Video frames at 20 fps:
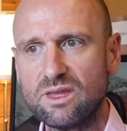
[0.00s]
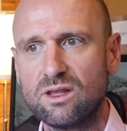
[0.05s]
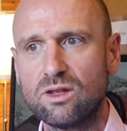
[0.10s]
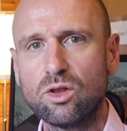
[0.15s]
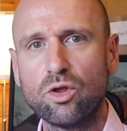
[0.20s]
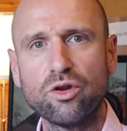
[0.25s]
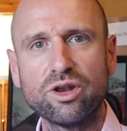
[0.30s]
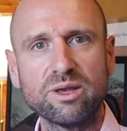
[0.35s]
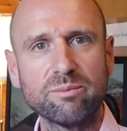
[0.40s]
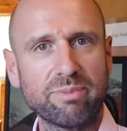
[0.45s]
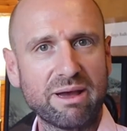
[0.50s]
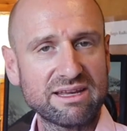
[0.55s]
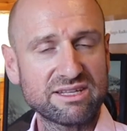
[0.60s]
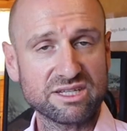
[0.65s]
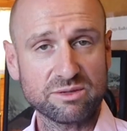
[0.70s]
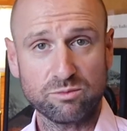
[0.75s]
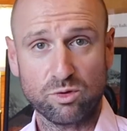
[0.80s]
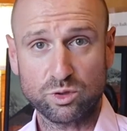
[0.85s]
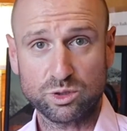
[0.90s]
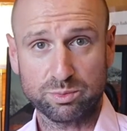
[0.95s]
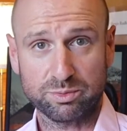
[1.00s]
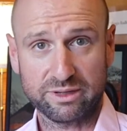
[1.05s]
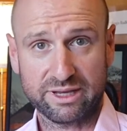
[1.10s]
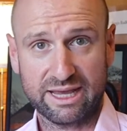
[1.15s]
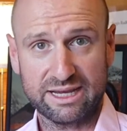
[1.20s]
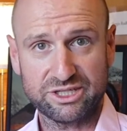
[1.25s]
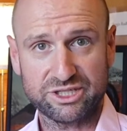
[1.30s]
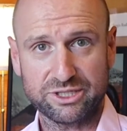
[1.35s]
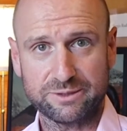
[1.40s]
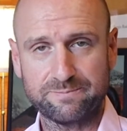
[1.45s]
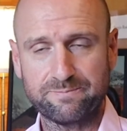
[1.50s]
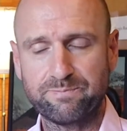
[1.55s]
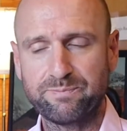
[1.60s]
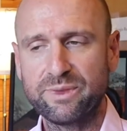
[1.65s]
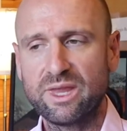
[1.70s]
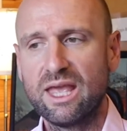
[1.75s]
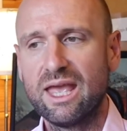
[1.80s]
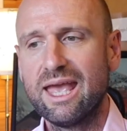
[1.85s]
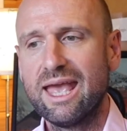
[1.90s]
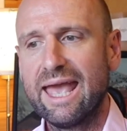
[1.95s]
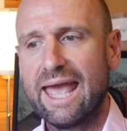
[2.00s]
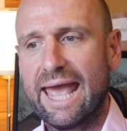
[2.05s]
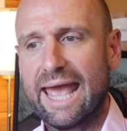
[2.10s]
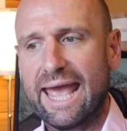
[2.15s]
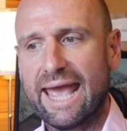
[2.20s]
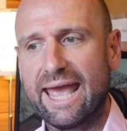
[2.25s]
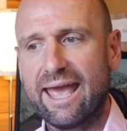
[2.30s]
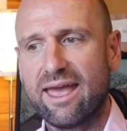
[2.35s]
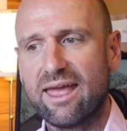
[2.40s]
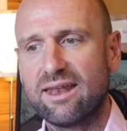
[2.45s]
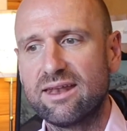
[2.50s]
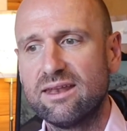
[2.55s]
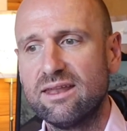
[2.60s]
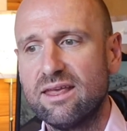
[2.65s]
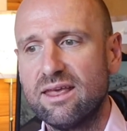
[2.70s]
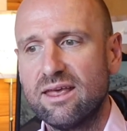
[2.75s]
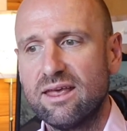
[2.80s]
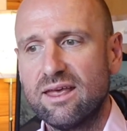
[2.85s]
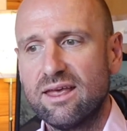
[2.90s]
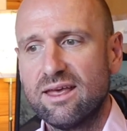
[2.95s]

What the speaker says: learning basic multiplication. And